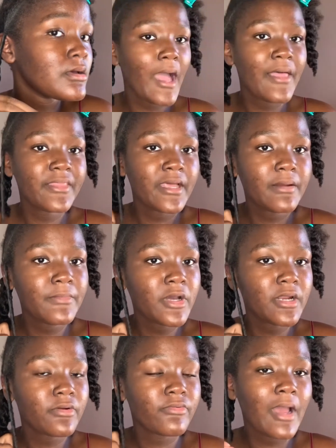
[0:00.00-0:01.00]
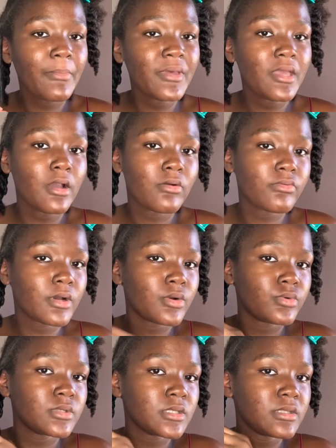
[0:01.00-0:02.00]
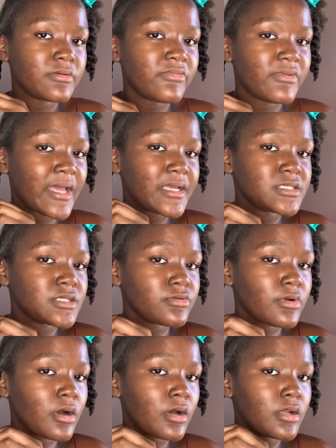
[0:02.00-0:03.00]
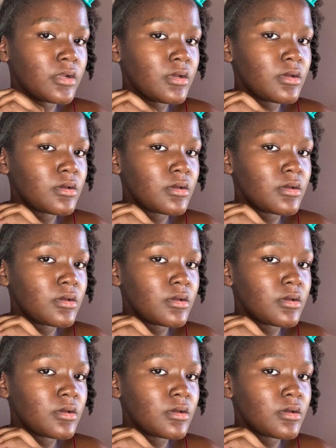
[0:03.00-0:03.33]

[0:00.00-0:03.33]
and then I'm gonna wrap it around the Flexi rod.